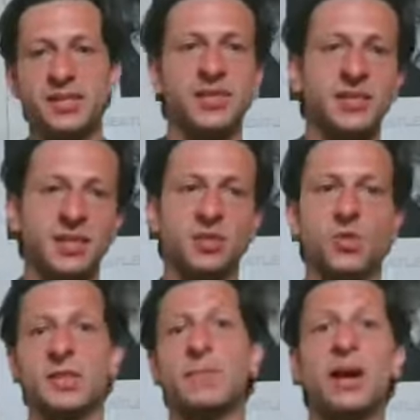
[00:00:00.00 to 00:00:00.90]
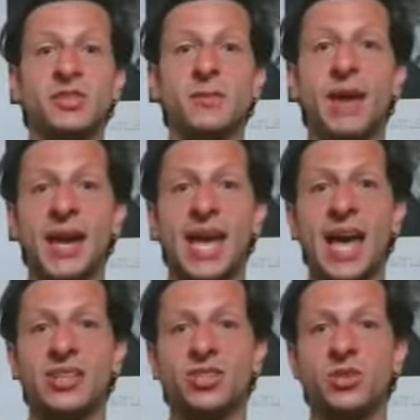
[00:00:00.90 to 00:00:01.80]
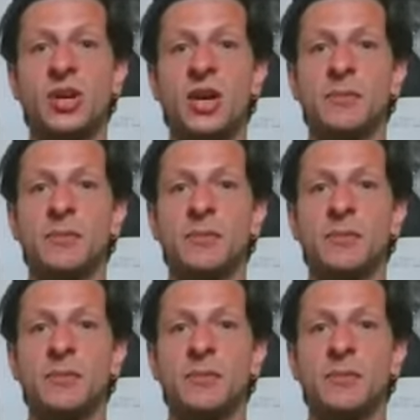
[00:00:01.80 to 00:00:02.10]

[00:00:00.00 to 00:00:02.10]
it's what's bouncing back at you,